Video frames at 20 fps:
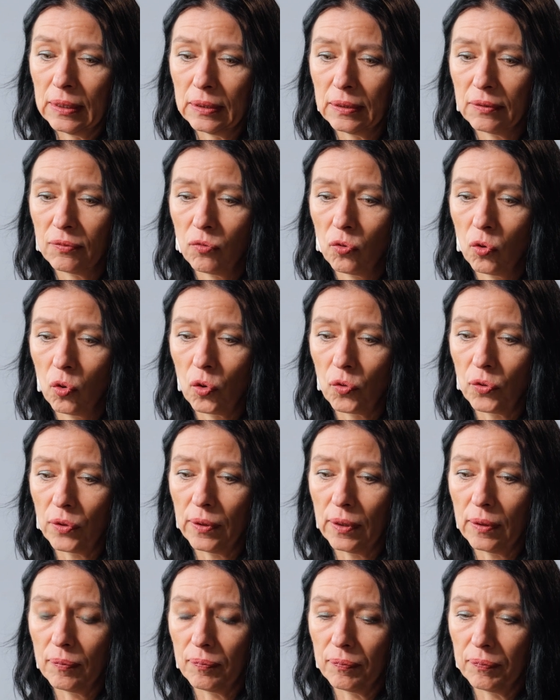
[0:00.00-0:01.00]
the
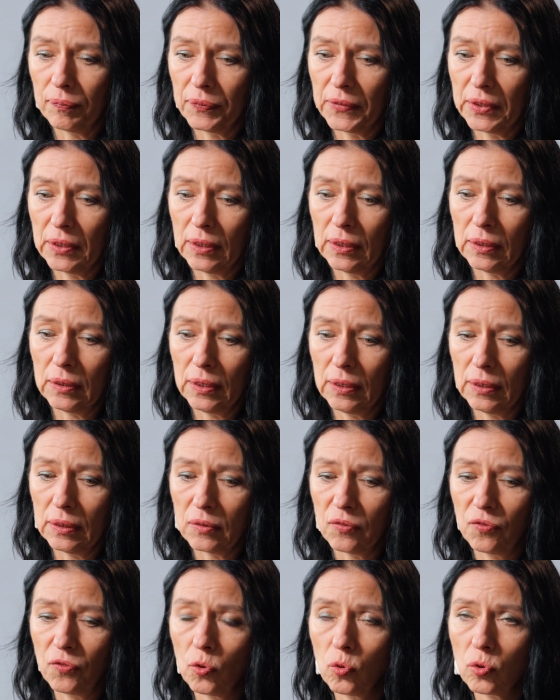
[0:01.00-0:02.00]
war,
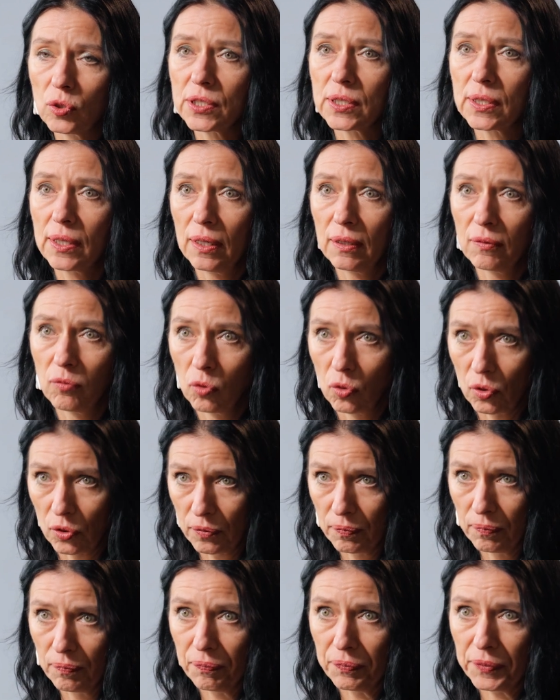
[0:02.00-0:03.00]
the full-scale
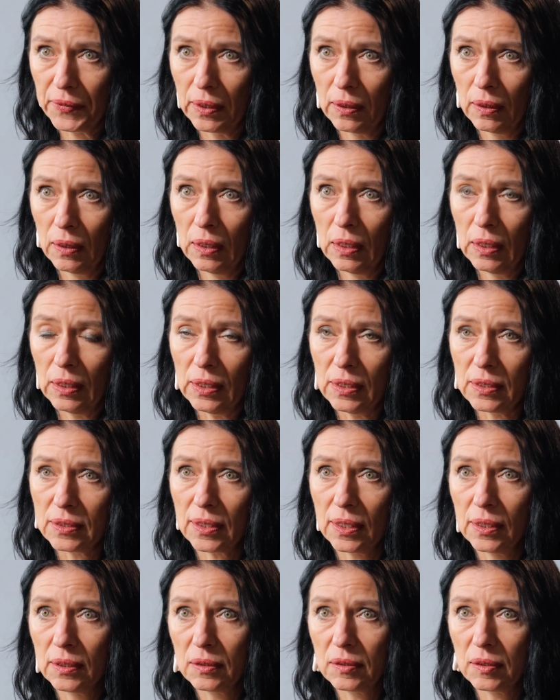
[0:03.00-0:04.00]
war,
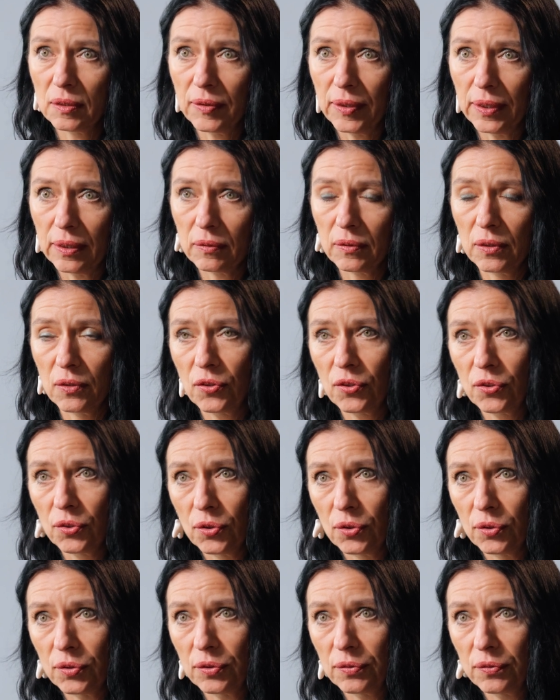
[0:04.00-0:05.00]
is entering the
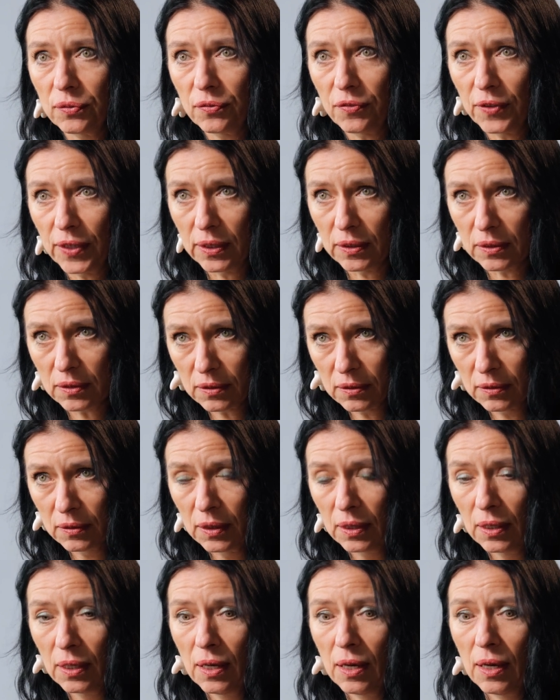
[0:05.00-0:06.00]
third phase,
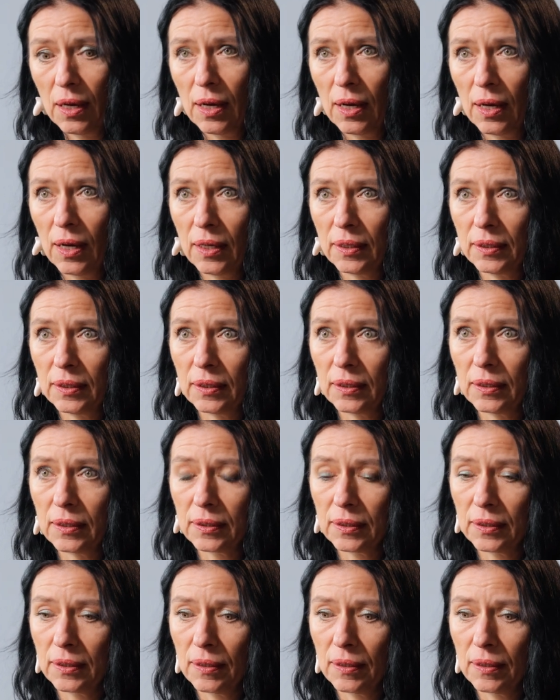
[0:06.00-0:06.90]
and